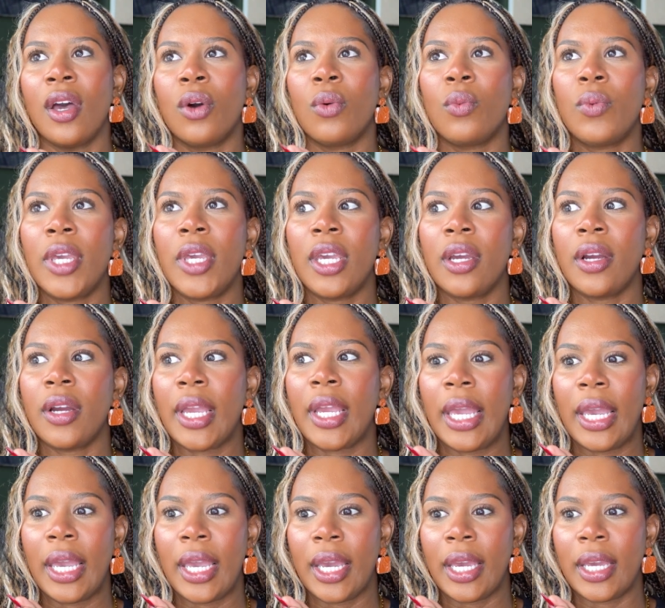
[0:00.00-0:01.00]
We are
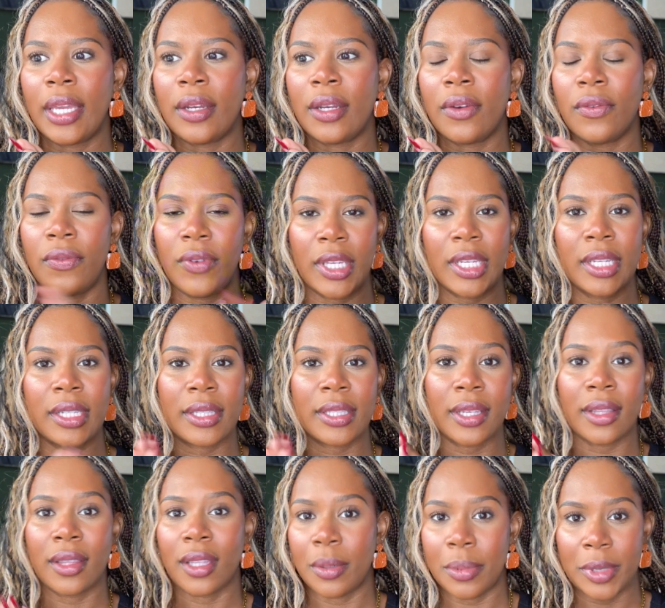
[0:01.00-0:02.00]
in Venus
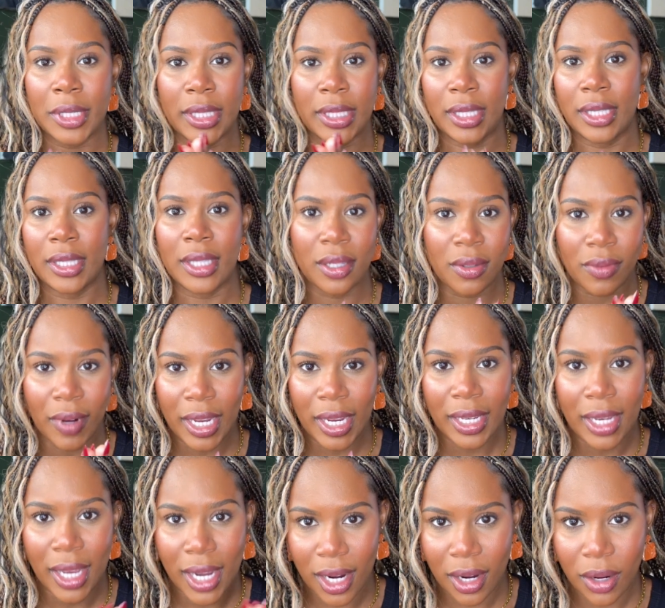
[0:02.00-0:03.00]
and Libra season
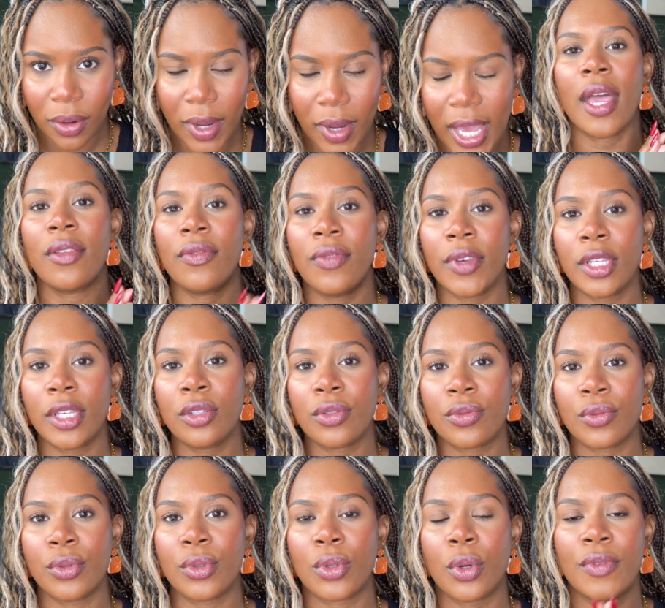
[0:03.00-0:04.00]
right now, and
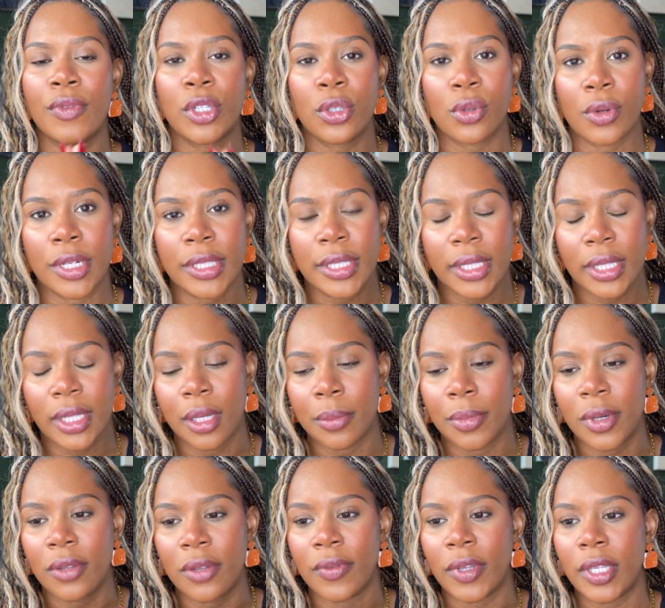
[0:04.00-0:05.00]
Venus rules over Taurus and
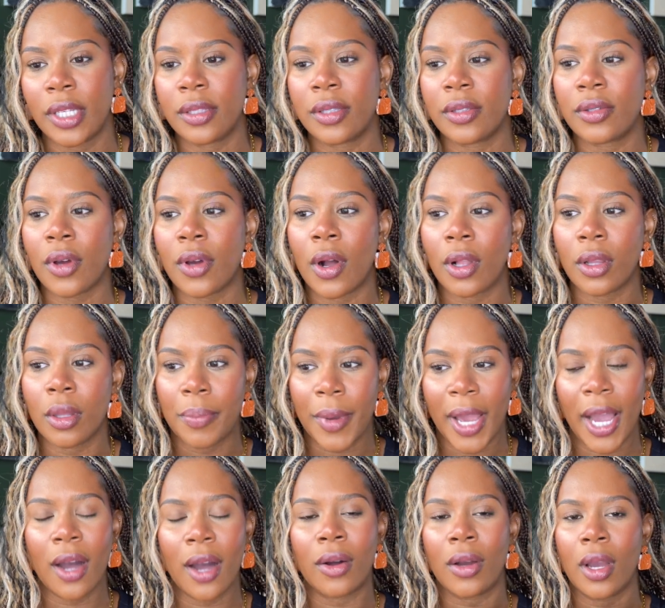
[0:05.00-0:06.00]
Libra, and Venus is all
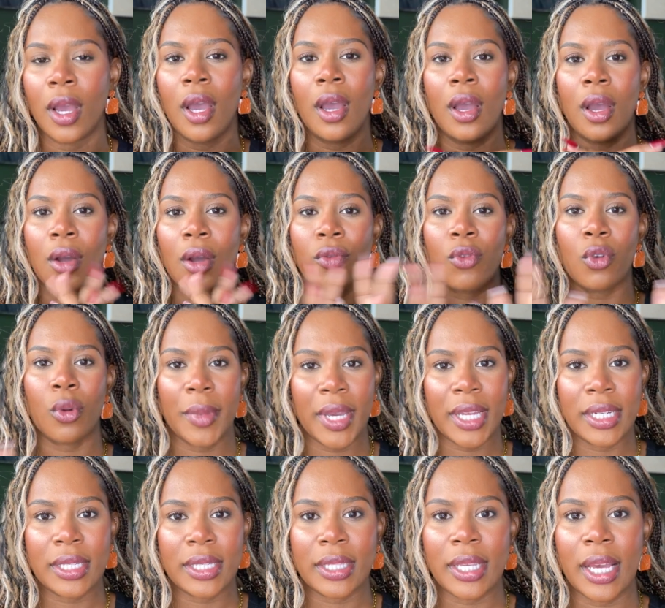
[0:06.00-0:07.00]
about
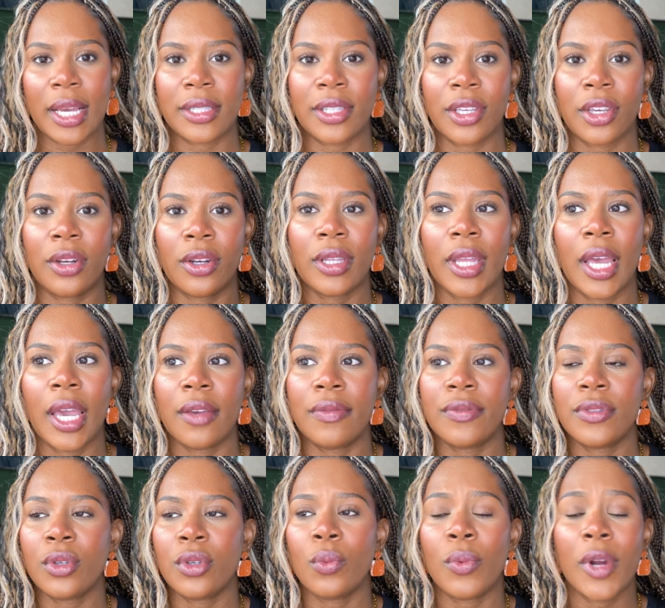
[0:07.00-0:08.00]
romanticizing your life.
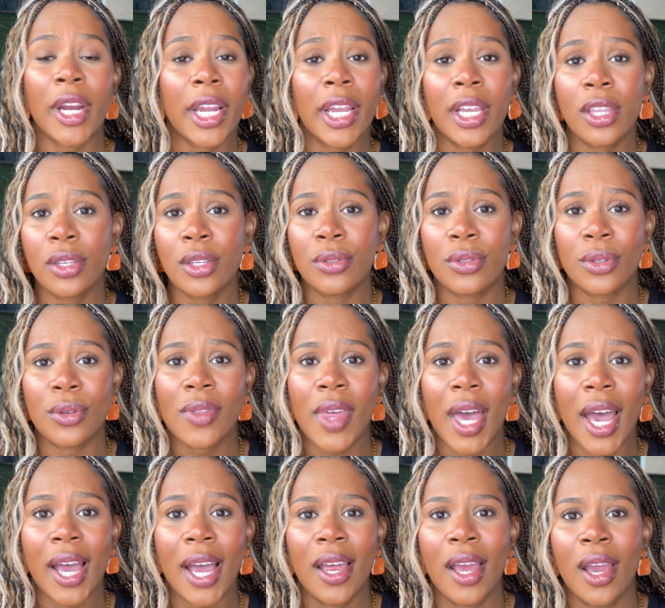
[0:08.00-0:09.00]
So where can you do
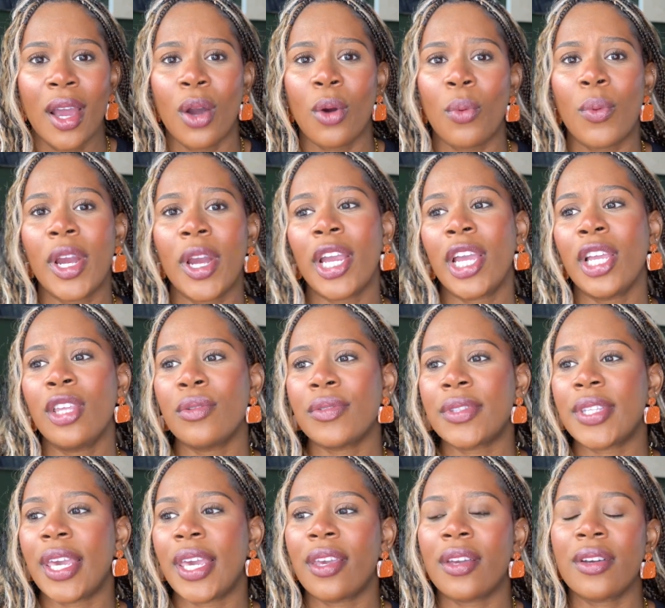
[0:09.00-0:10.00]
that? Where can you
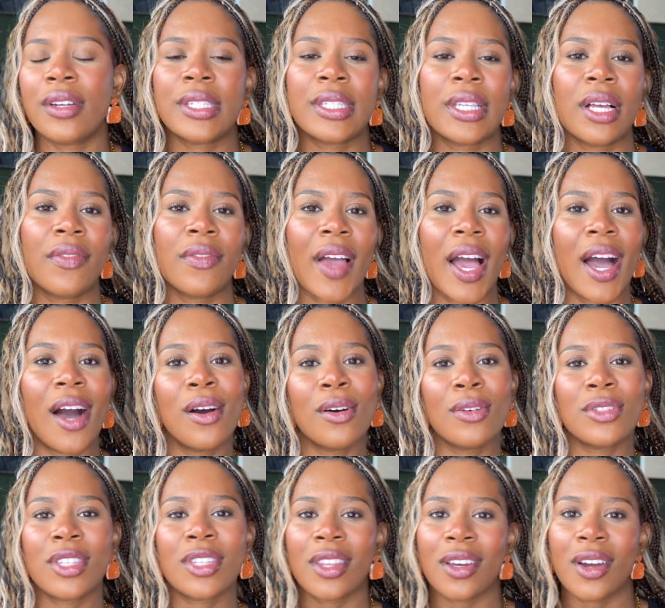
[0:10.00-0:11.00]
take yourself
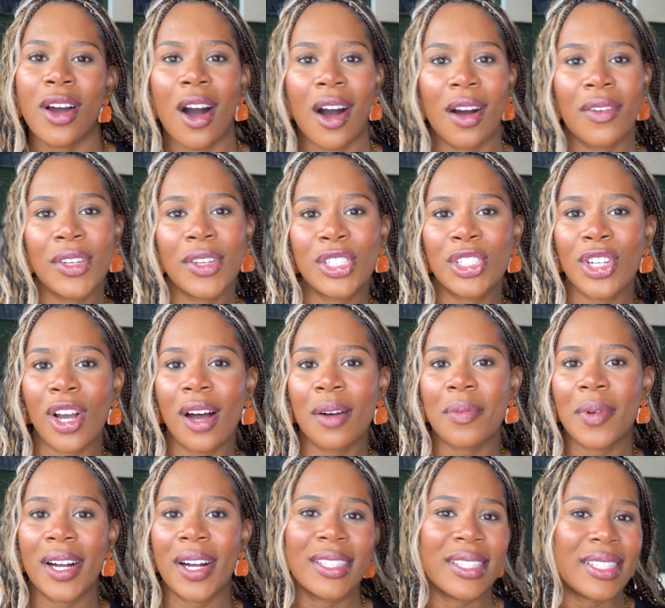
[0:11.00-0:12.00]
out to the coffee
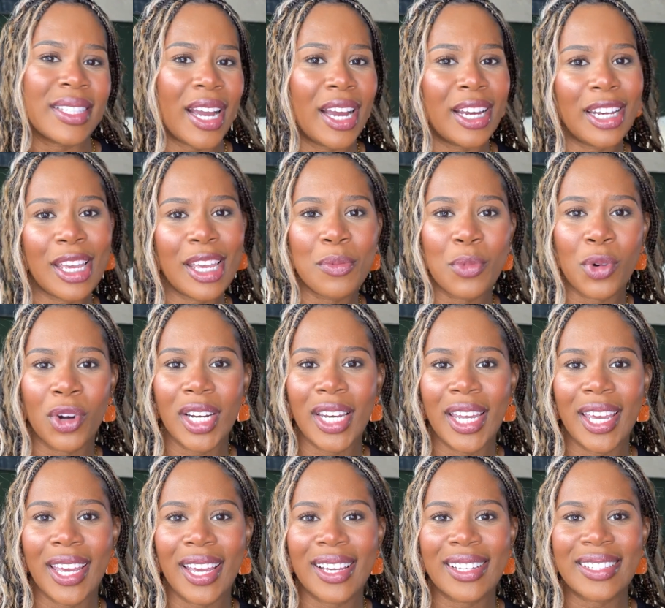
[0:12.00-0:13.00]
shop on Saturday
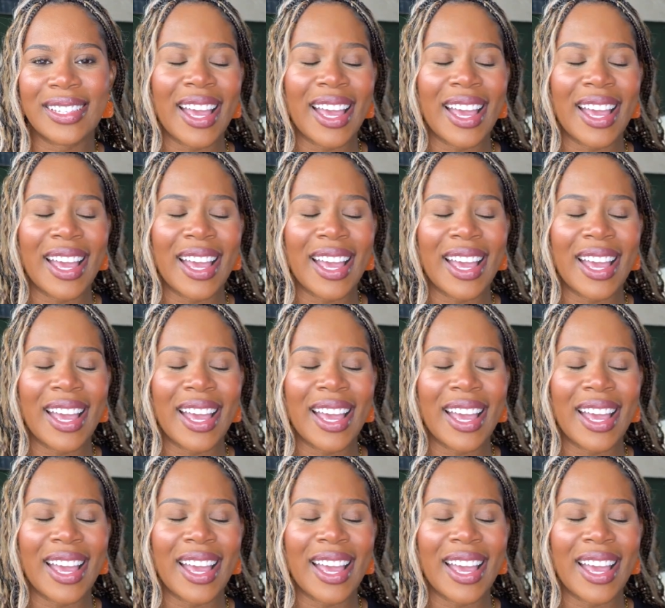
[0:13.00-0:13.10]
mornings